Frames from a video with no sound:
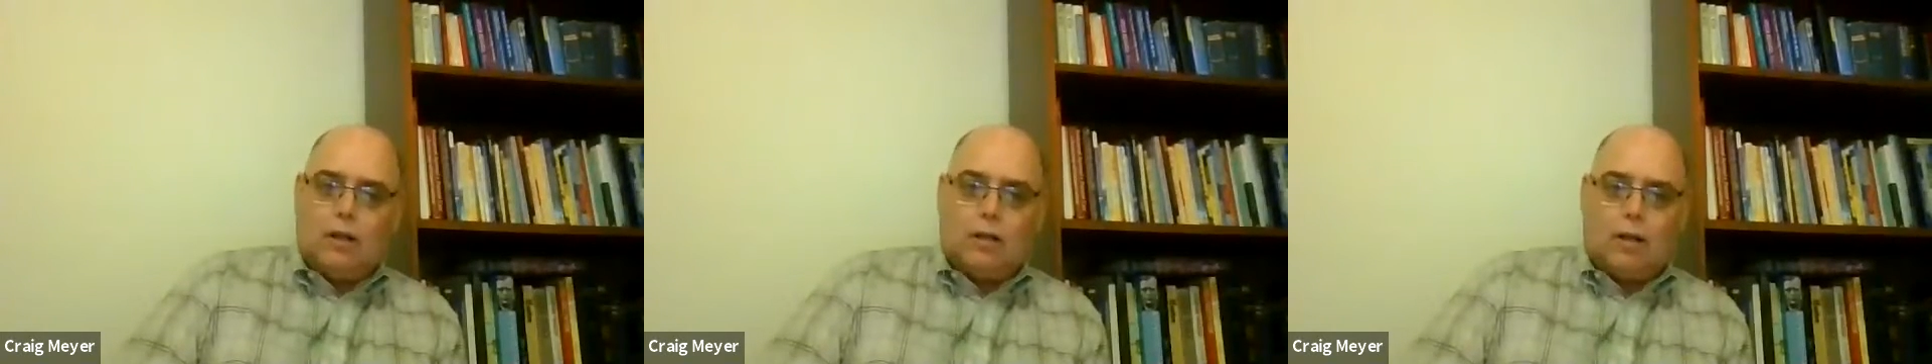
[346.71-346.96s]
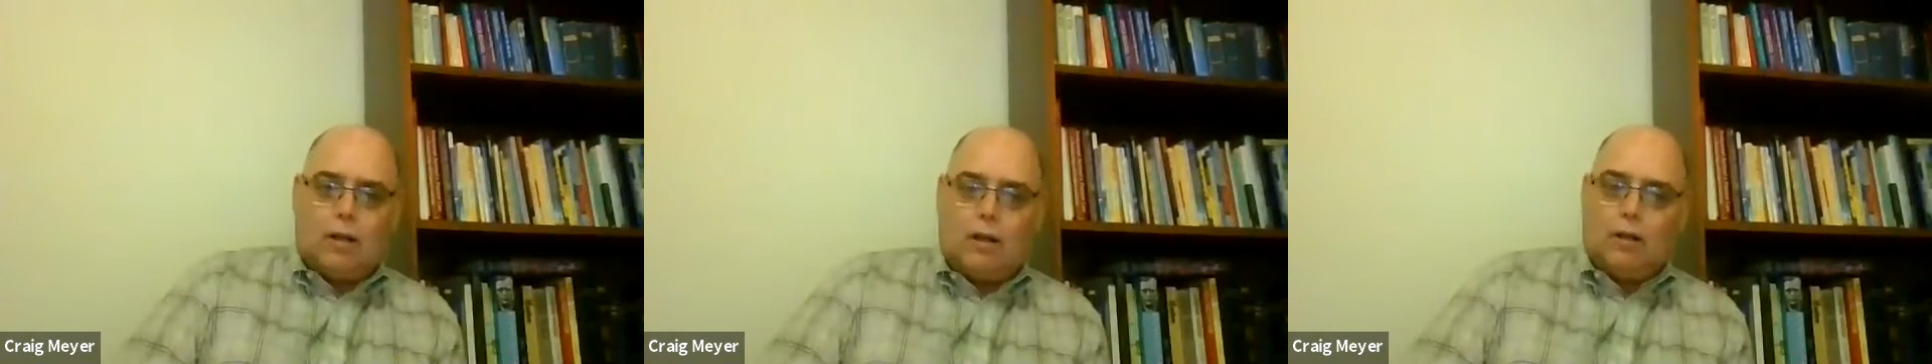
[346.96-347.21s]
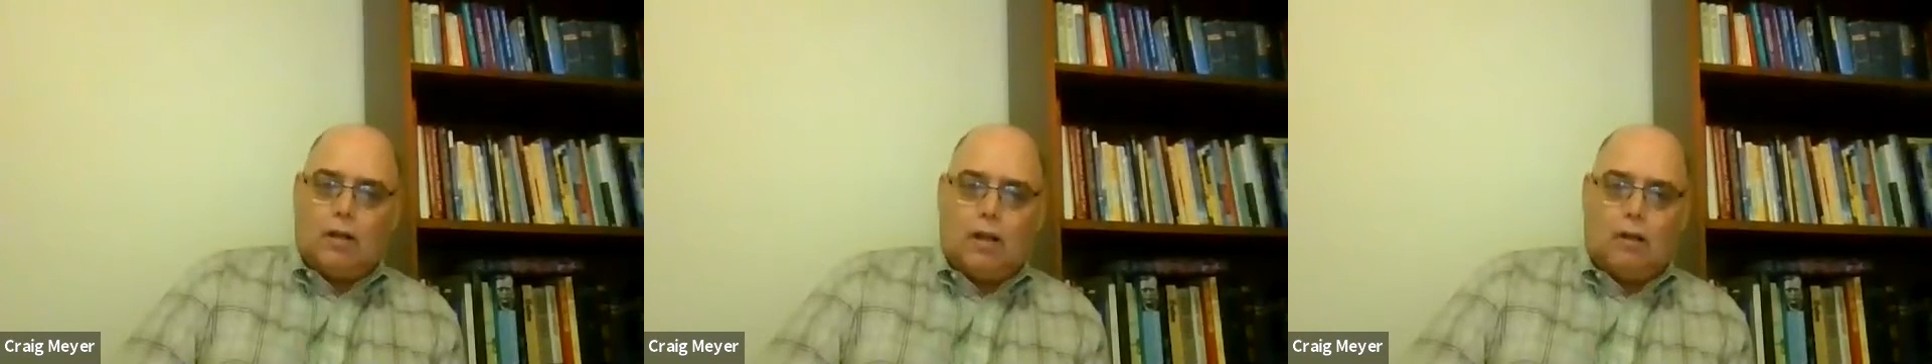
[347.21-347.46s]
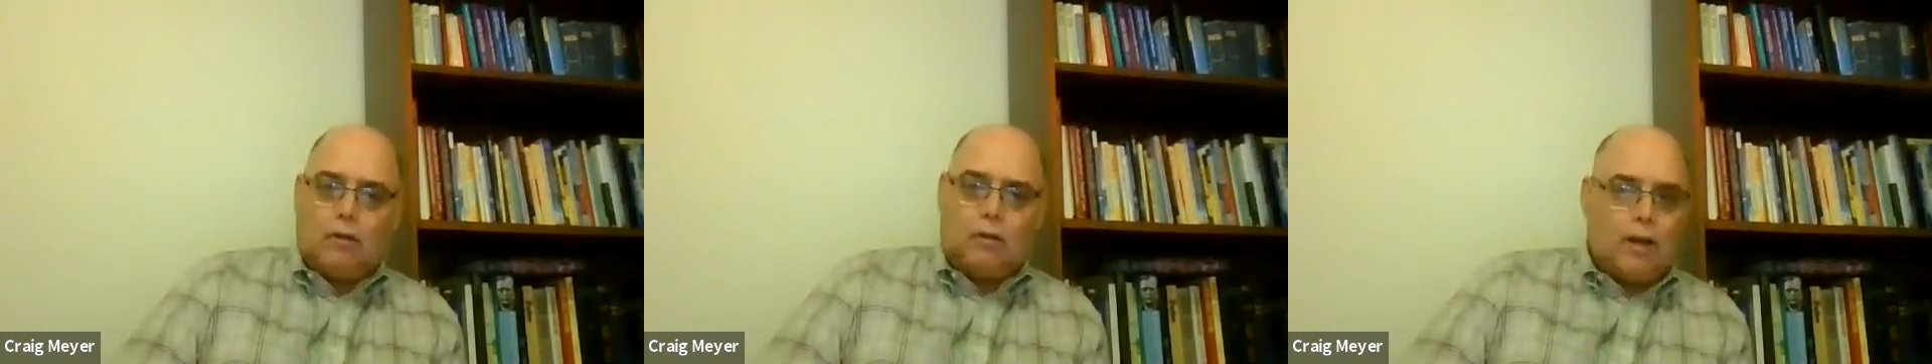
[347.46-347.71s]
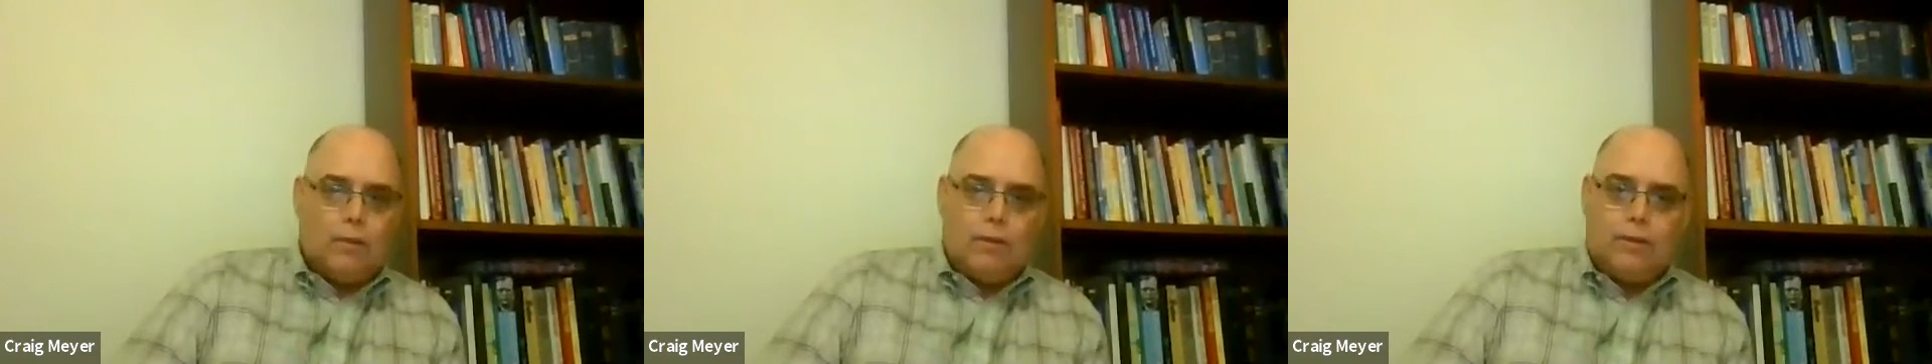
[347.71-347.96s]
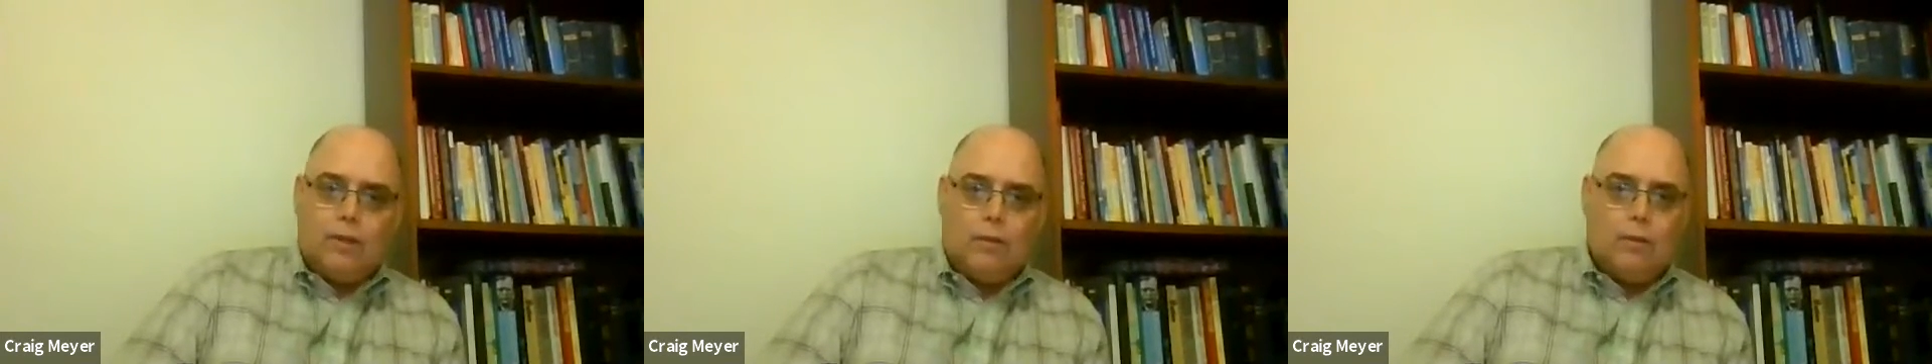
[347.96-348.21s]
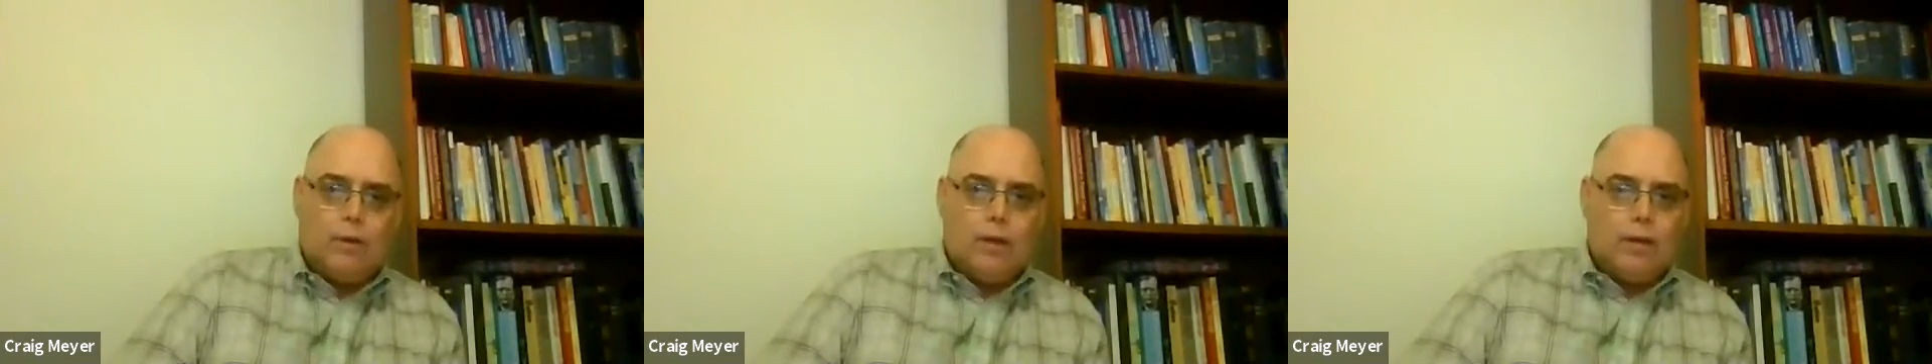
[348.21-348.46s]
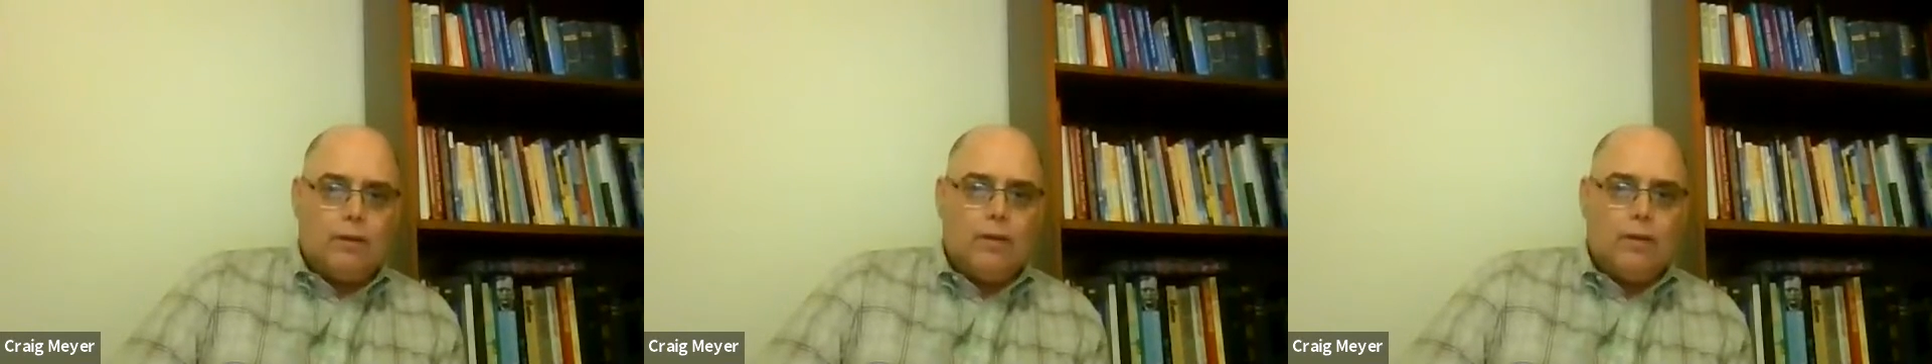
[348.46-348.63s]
I'll cry with you,